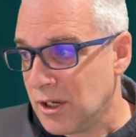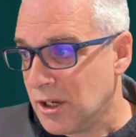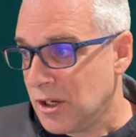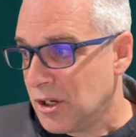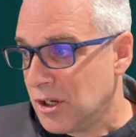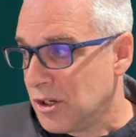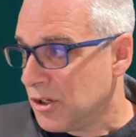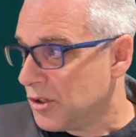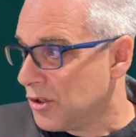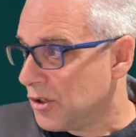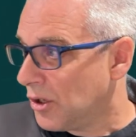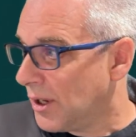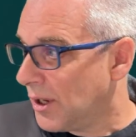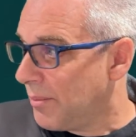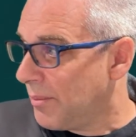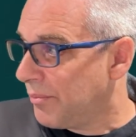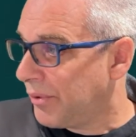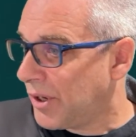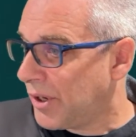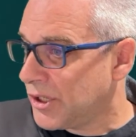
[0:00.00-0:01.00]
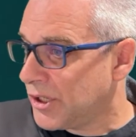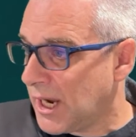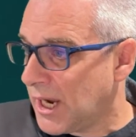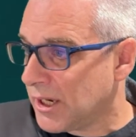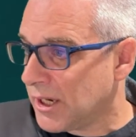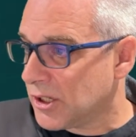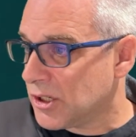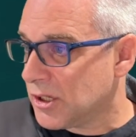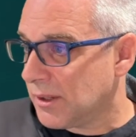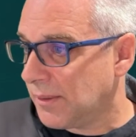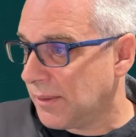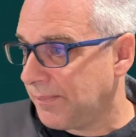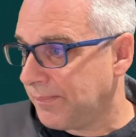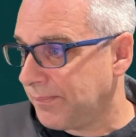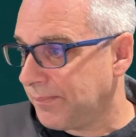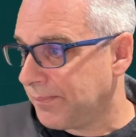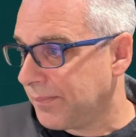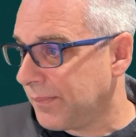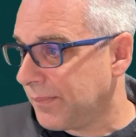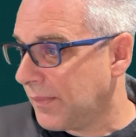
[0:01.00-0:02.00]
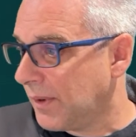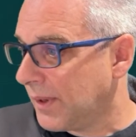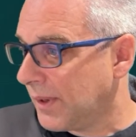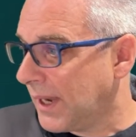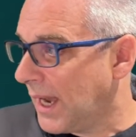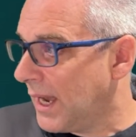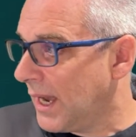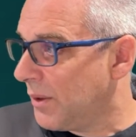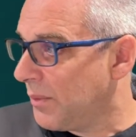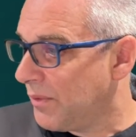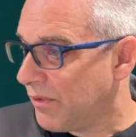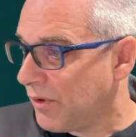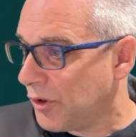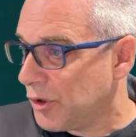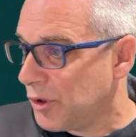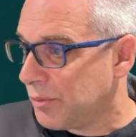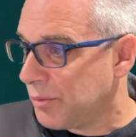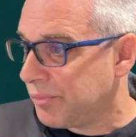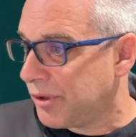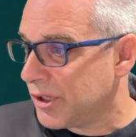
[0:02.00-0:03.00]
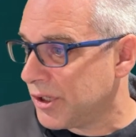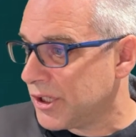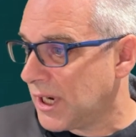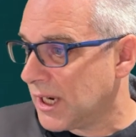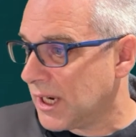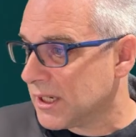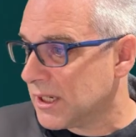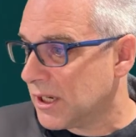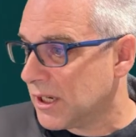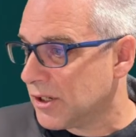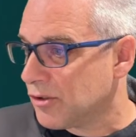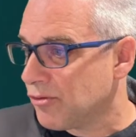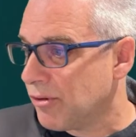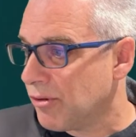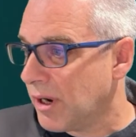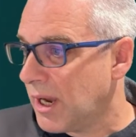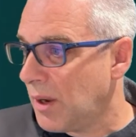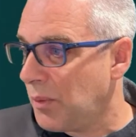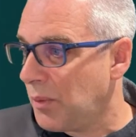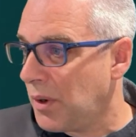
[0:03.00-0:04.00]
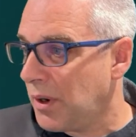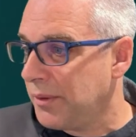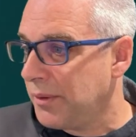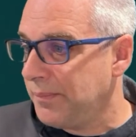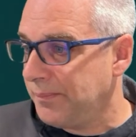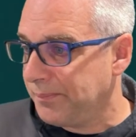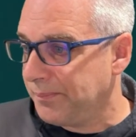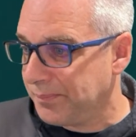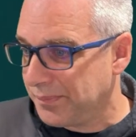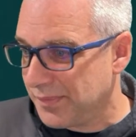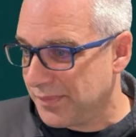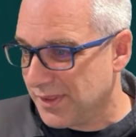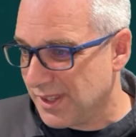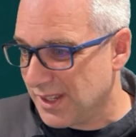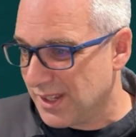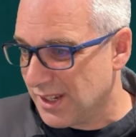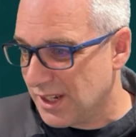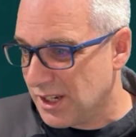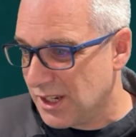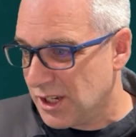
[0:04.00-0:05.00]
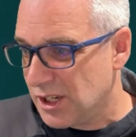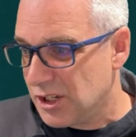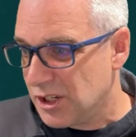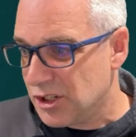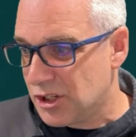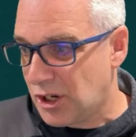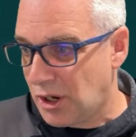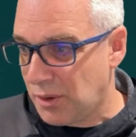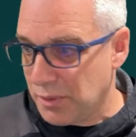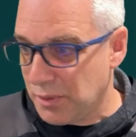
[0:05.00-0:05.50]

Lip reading: So in projects, okay, we've got no projects. Let's create one. So the